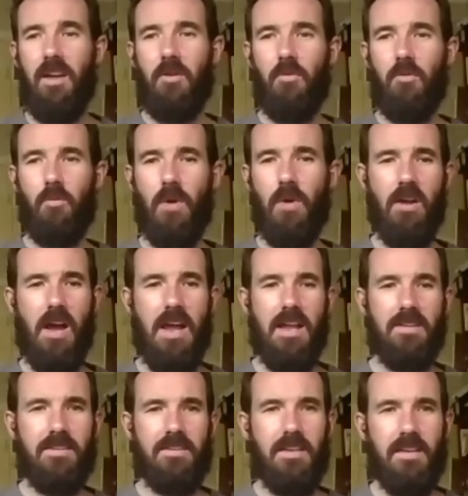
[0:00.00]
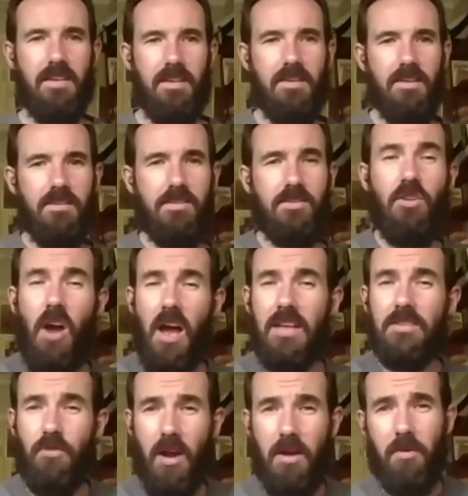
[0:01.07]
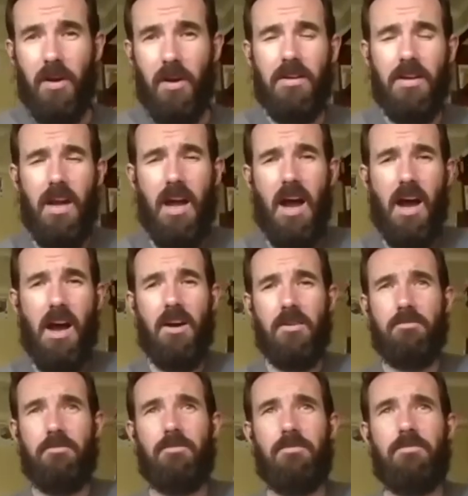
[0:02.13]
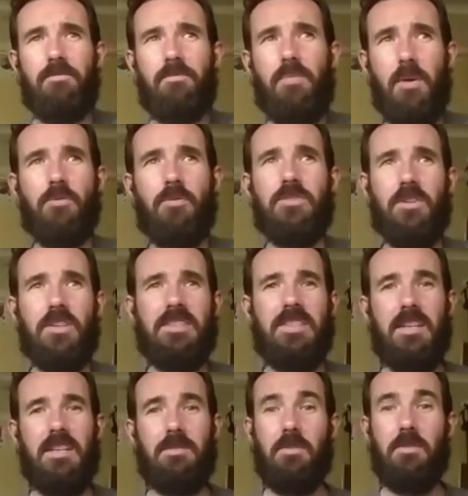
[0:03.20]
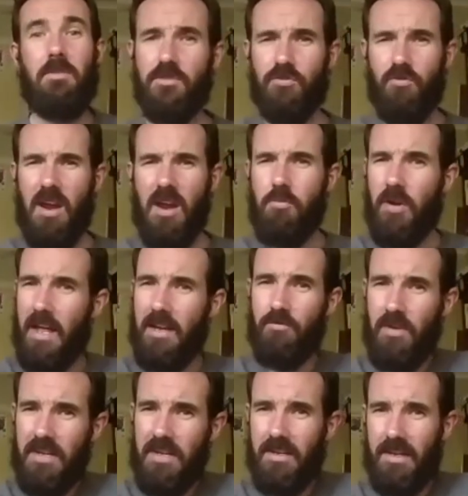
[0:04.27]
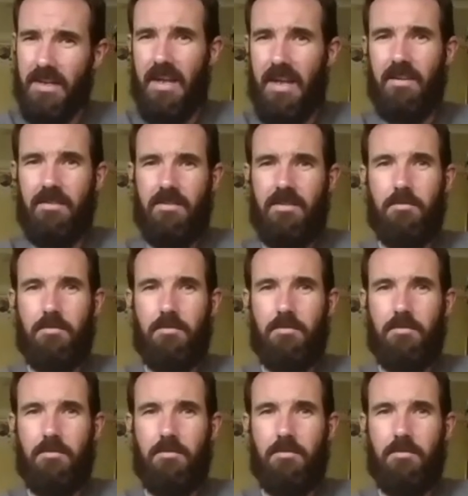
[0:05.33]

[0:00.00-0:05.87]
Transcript: when I did Skyscraper, um, people sort of said to me, this is great, but I had to read it again.